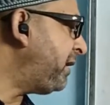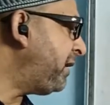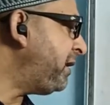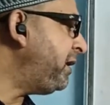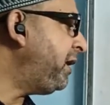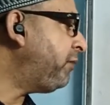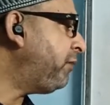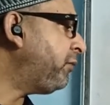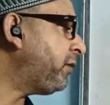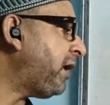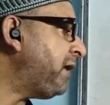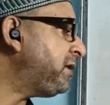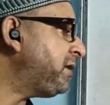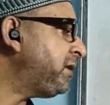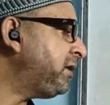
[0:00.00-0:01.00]
latent heat for
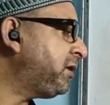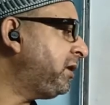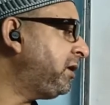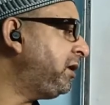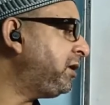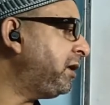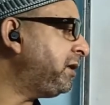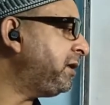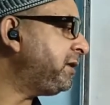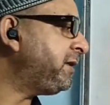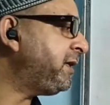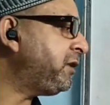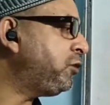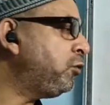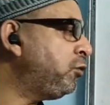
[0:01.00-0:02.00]
ice is
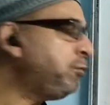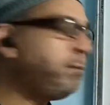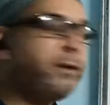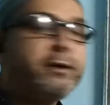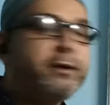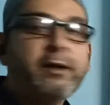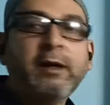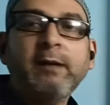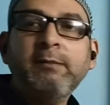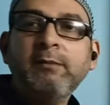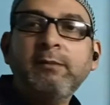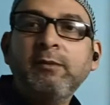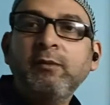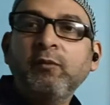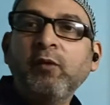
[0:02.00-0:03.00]
336 joule per
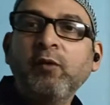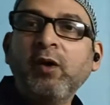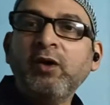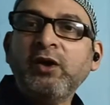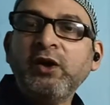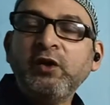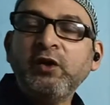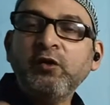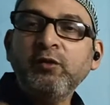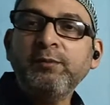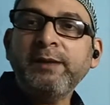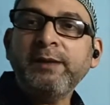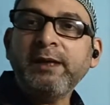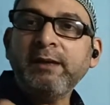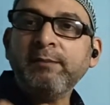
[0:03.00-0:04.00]
gram. What do
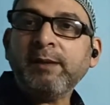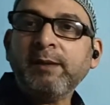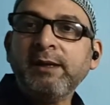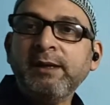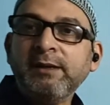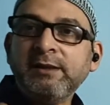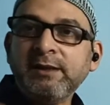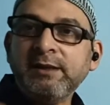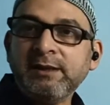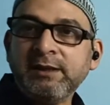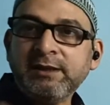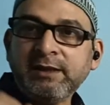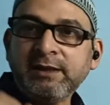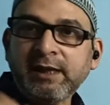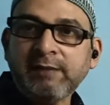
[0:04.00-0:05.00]
you mean by
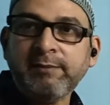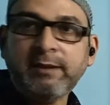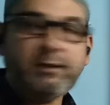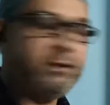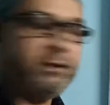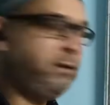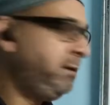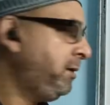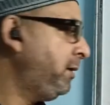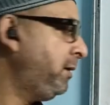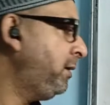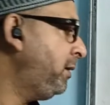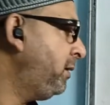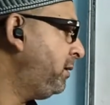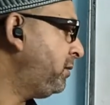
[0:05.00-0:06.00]
this statement?
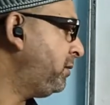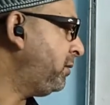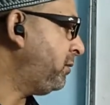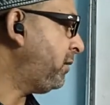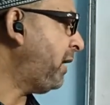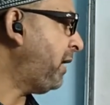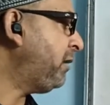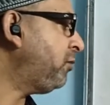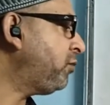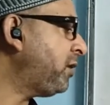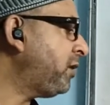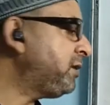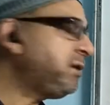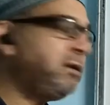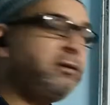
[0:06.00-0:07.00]
Write down
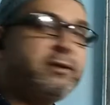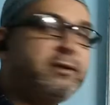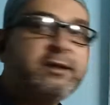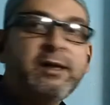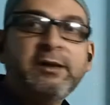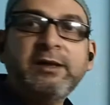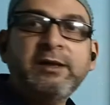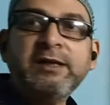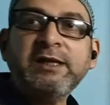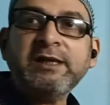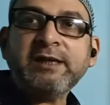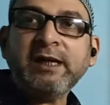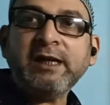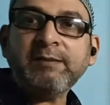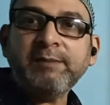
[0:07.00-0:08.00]
answer. We say
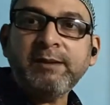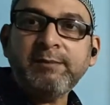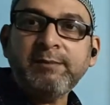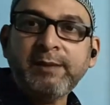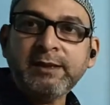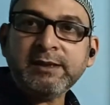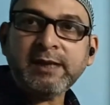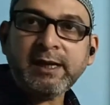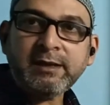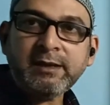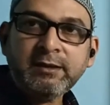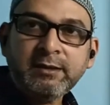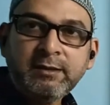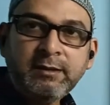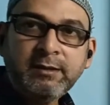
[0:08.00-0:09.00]
this statement means
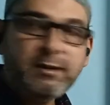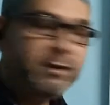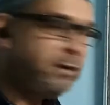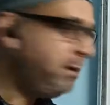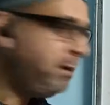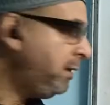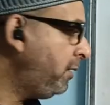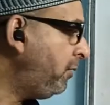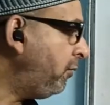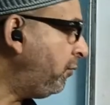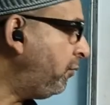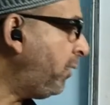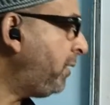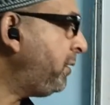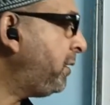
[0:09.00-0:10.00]
that
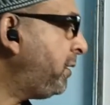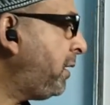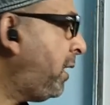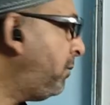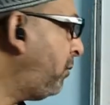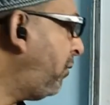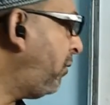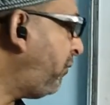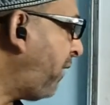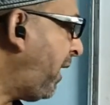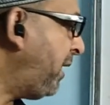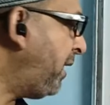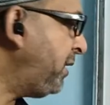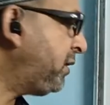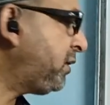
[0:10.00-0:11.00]
1 gram of
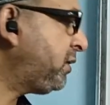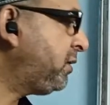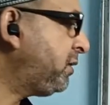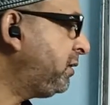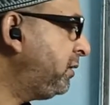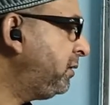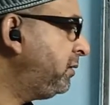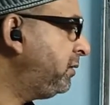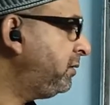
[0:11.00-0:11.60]
ice